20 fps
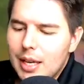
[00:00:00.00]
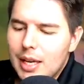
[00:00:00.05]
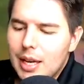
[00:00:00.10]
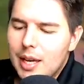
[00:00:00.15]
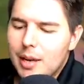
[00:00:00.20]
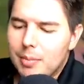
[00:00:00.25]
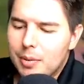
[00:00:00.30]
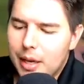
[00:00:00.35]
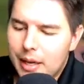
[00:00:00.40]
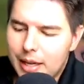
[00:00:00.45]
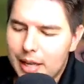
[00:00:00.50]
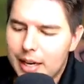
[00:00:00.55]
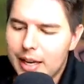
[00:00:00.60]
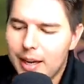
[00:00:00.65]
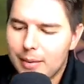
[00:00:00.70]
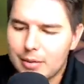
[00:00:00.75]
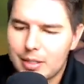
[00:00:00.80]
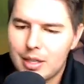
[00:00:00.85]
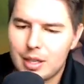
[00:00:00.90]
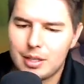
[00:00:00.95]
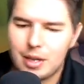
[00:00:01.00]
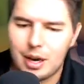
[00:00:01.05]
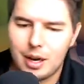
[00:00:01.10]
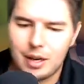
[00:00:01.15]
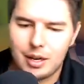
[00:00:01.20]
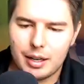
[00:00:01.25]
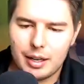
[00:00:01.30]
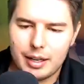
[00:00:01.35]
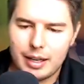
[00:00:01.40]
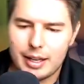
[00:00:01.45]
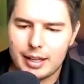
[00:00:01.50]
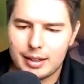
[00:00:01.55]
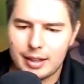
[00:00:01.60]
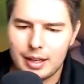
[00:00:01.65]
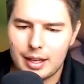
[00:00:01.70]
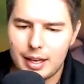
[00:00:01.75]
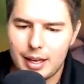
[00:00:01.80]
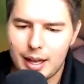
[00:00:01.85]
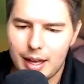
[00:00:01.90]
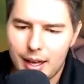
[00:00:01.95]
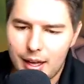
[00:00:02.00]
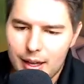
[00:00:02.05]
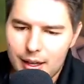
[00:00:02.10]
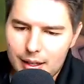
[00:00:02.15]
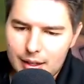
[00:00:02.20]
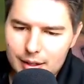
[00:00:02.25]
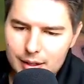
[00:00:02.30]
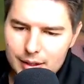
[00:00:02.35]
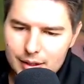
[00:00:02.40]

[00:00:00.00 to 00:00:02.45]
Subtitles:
But getting up to Nadaar to get the